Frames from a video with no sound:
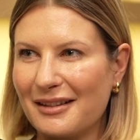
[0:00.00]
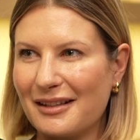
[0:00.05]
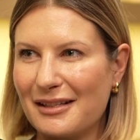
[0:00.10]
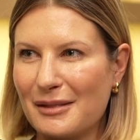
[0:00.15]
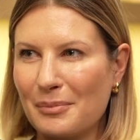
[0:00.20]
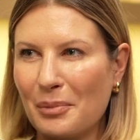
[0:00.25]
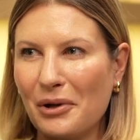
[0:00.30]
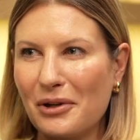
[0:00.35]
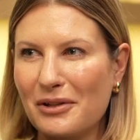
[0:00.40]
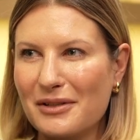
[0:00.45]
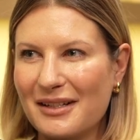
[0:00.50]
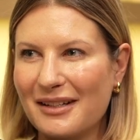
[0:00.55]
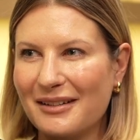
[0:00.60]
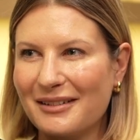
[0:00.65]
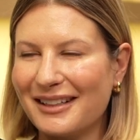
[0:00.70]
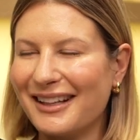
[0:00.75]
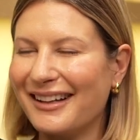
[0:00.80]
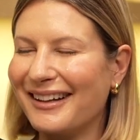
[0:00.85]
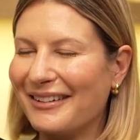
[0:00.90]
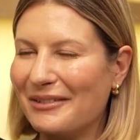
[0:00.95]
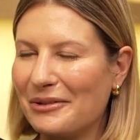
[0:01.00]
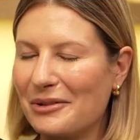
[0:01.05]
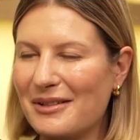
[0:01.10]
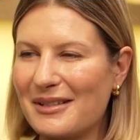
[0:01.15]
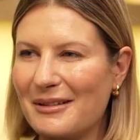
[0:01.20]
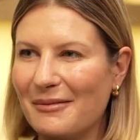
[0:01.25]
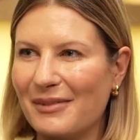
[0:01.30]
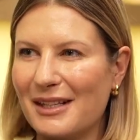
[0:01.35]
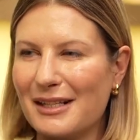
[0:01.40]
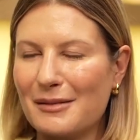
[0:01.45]
This
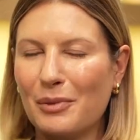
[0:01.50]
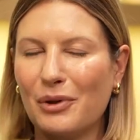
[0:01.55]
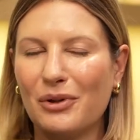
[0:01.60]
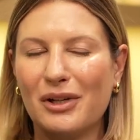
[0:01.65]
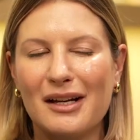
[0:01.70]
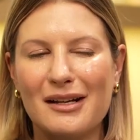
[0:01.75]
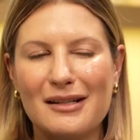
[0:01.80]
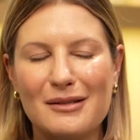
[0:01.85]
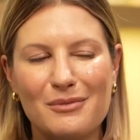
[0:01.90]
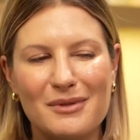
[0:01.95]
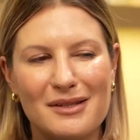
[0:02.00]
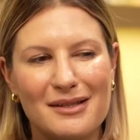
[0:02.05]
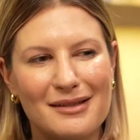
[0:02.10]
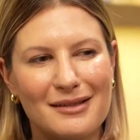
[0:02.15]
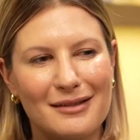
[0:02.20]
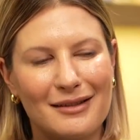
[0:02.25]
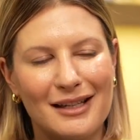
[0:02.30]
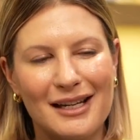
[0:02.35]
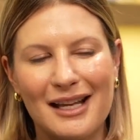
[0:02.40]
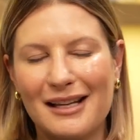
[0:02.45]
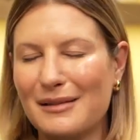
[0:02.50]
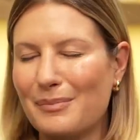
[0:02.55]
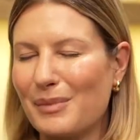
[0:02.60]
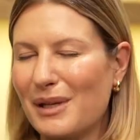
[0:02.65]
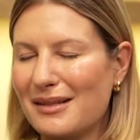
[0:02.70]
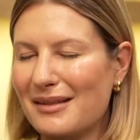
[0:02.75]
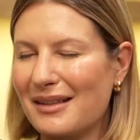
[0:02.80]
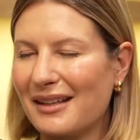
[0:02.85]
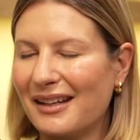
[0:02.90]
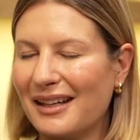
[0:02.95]
awesome. This podcast was the next
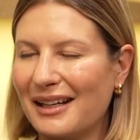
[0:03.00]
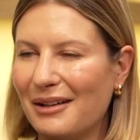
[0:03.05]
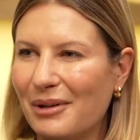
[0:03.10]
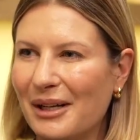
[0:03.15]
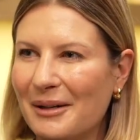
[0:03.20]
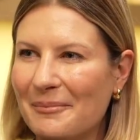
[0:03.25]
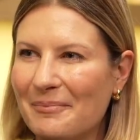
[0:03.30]
best thing anyway.